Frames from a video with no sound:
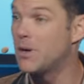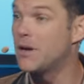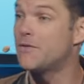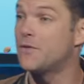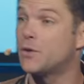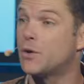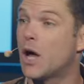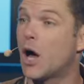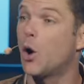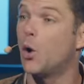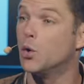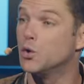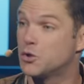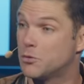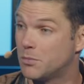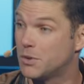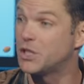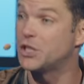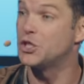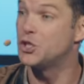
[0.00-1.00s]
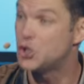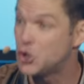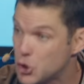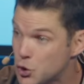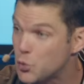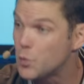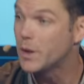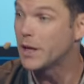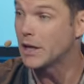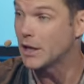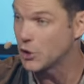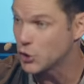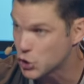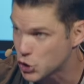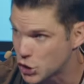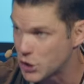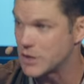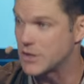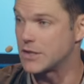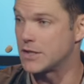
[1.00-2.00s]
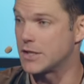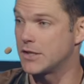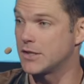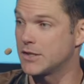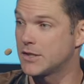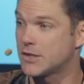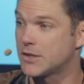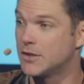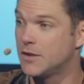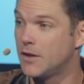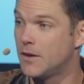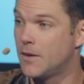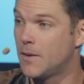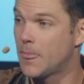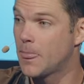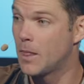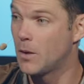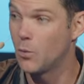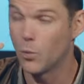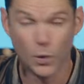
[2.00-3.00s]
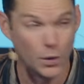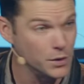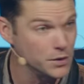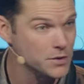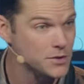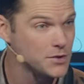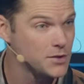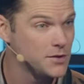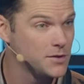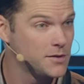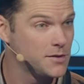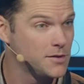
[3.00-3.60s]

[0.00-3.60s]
if you're not ultimately doing Jesus' words